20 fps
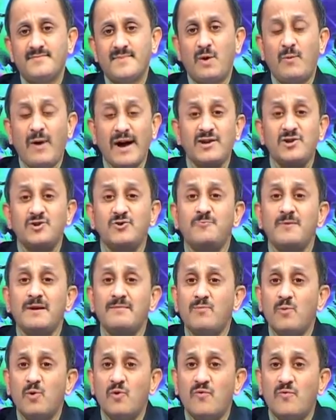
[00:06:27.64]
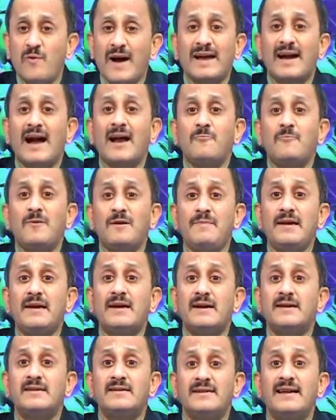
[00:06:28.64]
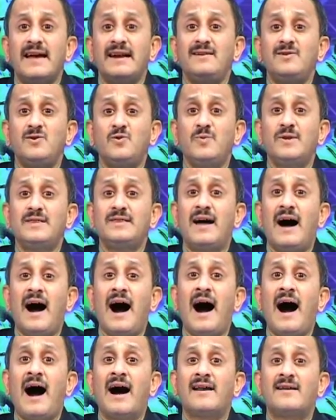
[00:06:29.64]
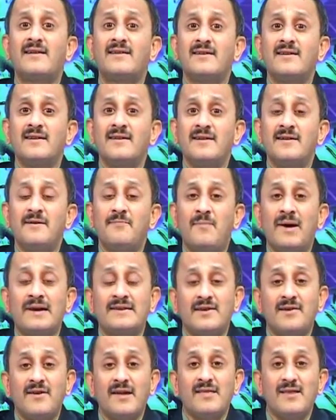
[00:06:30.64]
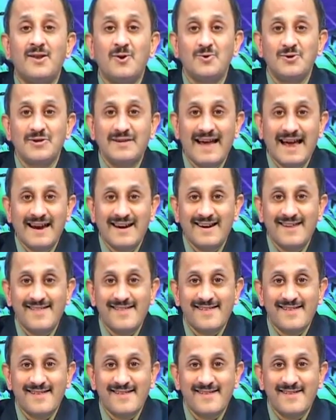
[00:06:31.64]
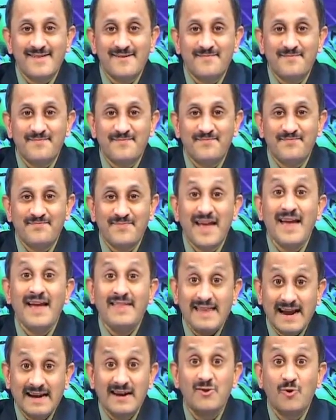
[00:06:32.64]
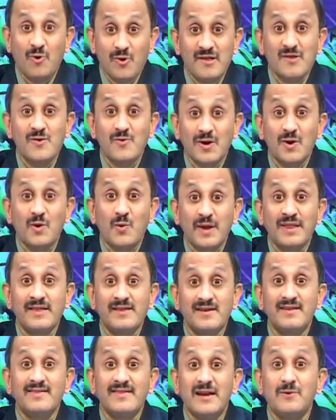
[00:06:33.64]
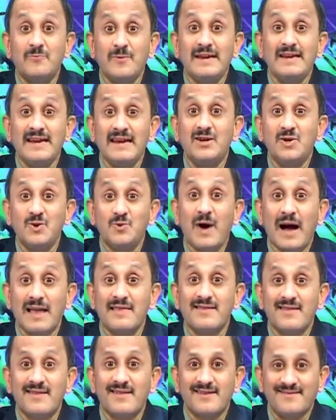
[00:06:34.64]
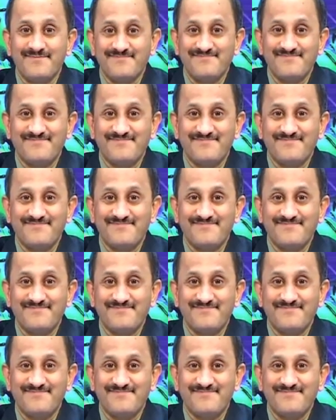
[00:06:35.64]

Why should we move? Why can't we be content with the Haar multi-resolution analysis? That is also a question that we need to answer.